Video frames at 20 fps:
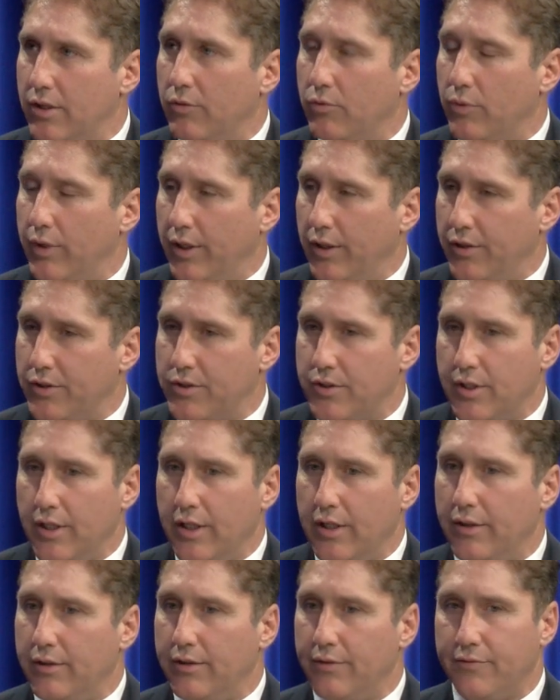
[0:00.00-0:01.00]
in real
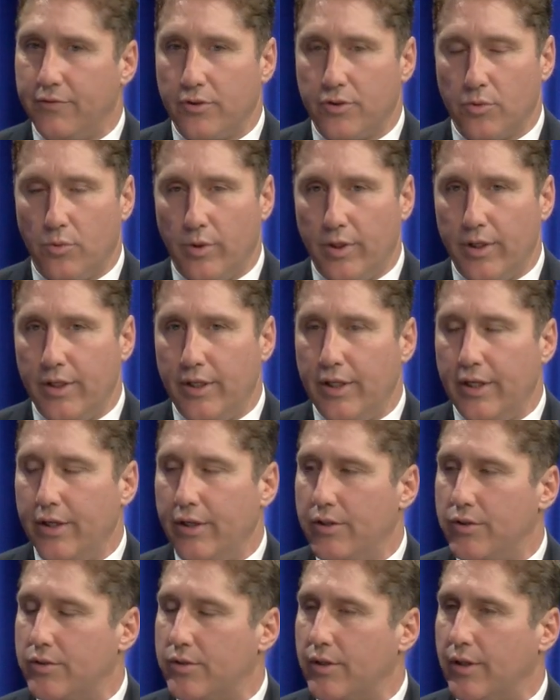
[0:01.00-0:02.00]
estate for 20
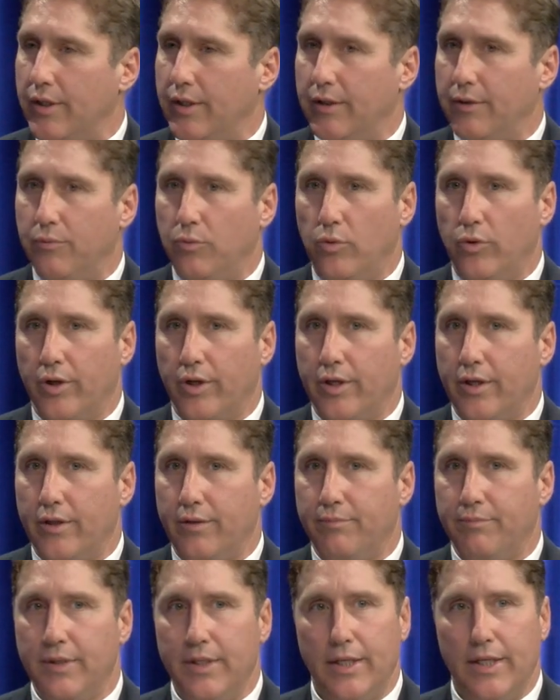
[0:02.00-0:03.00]
years, uh,
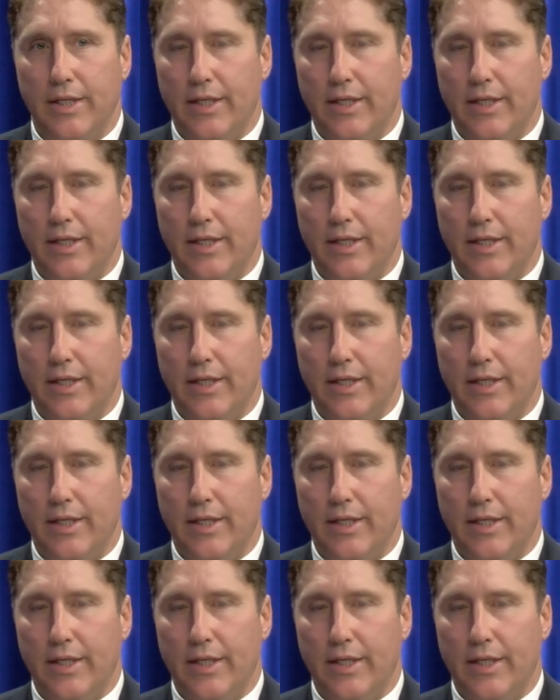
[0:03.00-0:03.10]
working